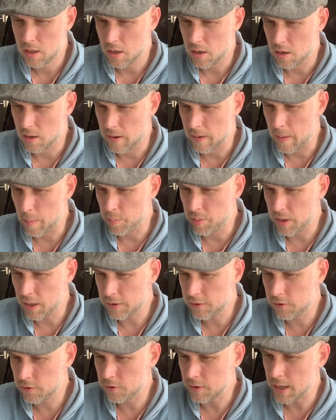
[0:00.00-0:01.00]
On the
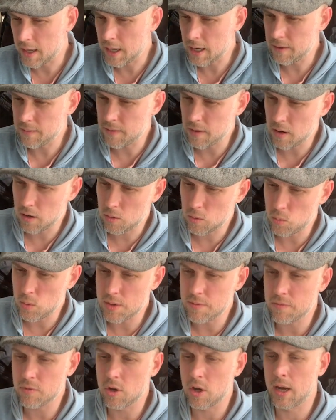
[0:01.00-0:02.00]
plus side there,
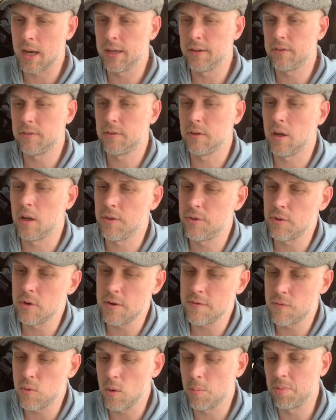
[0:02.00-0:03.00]
we've got
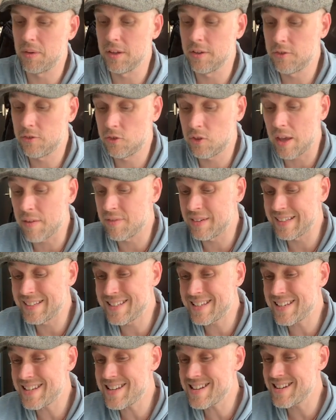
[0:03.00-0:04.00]
34 plus
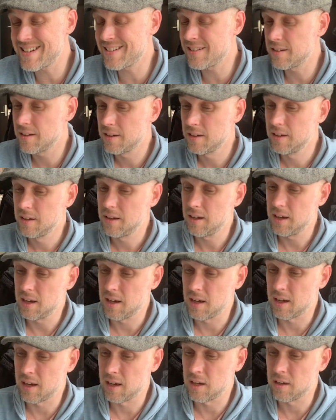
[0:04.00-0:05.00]
17.
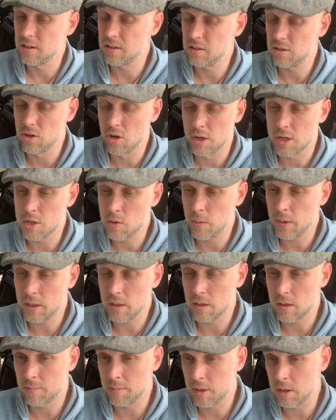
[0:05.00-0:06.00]
No, you know what?
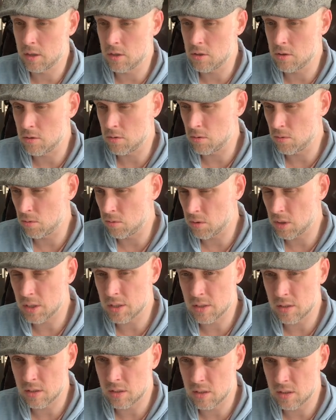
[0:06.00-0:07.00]
I'm going to do,
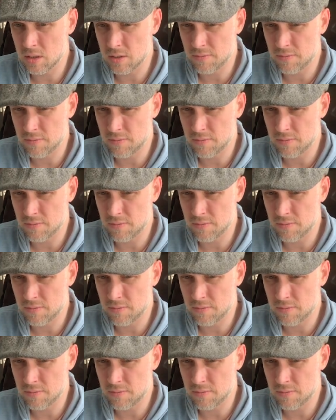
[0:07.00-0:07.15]
because this is